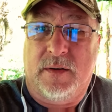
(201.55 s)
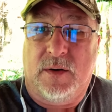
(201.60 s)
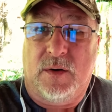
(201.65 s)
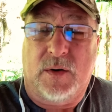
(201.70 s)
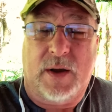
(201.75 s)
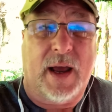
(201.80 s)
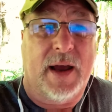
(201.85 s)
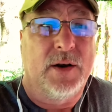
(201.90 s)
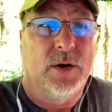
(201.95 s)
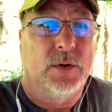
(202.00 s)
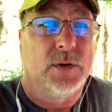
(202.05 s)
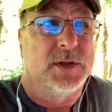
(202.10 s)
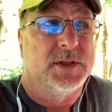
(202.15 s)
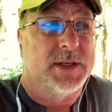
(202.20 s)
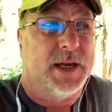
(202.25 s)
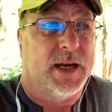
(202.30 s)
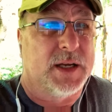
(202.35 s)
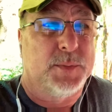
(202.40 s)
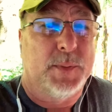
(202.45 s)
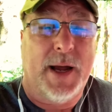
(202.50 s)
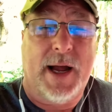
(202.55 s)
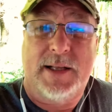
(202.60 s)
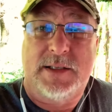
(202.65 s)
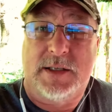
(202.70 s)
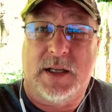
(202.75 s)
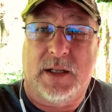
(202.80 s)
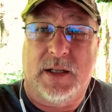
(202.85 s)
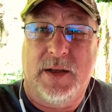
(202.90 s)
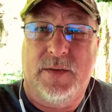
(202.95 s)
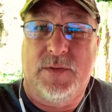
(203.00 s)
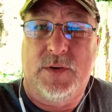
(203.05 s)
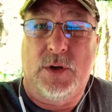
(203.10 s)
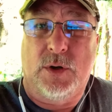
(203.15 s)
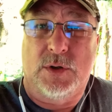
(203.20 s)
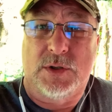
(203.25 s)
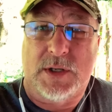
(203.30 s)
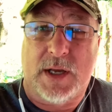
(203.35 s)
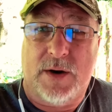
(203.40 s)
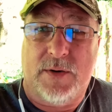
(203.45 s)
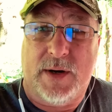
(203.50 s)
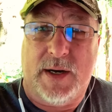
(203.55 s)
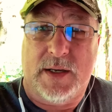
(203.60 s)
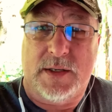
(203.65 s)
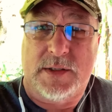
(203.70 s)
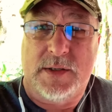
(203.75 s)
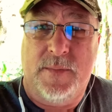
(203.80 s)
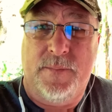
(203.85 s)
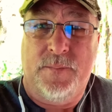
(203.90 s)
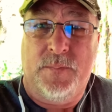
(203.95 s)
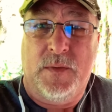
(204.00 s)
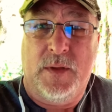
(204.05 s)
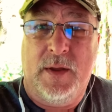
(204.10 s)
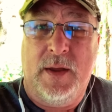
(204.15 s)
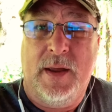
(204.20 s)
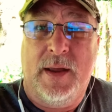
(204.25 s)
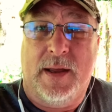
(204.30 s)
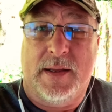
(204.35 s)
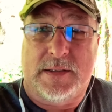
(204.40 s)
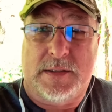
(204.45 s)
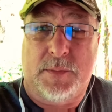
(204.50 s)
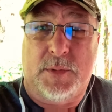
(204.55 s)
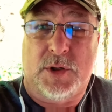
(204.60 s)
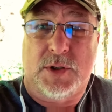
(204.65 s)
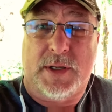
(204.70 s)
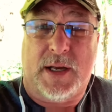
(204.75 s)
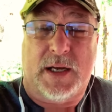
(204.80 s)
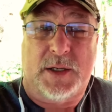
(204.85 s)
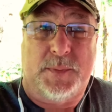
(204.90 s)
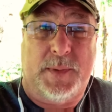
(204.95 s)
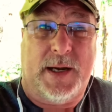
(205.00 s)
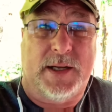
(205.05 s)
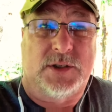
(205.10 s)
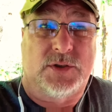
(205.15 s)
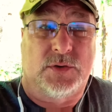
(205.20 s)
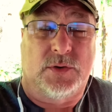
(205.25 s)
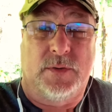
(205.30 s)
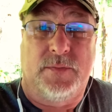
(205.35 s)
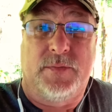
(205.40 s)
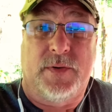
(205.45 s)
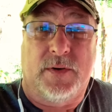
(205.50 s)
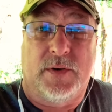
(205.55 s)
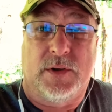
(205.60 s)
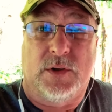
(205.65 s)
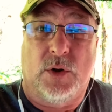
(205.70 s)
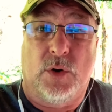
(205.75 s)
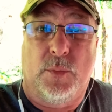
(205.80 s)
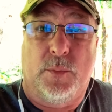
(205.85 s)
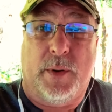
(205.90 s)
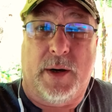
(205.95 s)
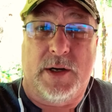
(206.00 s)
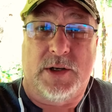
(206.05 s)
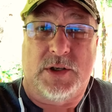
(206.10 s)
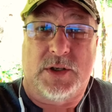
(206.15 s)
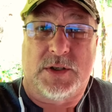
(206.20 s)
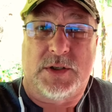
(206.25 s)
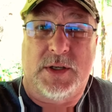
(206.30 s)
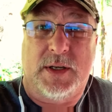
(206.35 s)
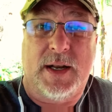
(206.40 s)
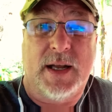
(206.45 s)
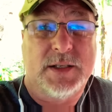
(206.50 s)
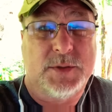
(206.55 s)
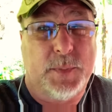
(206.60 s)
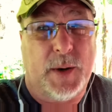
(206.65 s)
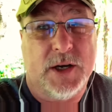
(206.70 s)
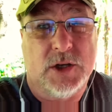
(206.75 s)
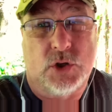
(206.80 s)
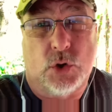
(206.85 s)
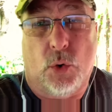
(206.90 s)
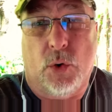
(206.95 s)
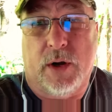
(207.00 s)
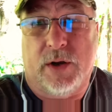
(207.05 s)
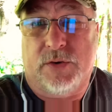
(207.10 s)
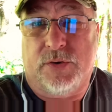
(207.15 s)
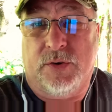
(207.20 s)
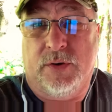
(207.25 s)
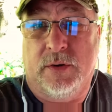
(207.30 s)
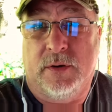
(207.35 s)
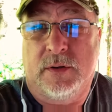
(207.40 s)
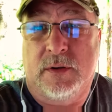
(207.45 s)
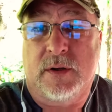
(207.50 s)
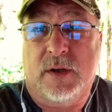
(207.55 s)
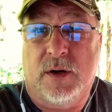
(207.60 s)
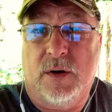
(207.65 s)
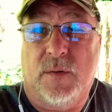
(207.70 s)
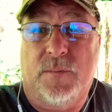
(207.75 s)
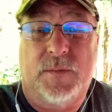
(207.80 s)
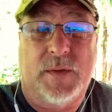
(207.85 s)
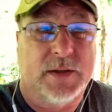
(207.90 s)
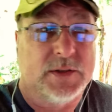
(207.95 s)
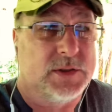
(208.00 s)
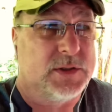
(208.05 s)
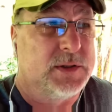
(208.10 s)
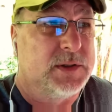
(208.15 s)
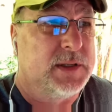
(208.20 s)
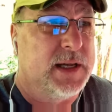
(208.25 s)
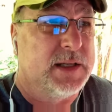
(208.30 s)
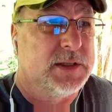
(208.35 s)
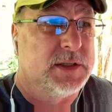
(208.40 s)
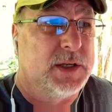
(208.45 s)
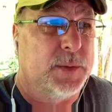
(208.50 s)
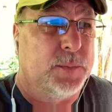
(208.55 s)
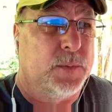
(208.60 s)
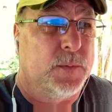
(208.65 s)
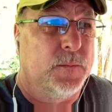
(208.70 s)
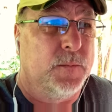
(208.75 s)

Okay, I know there's expats that live in those areas, and some of those expats are on very low budgets, and that's by choice. You know, that's that's their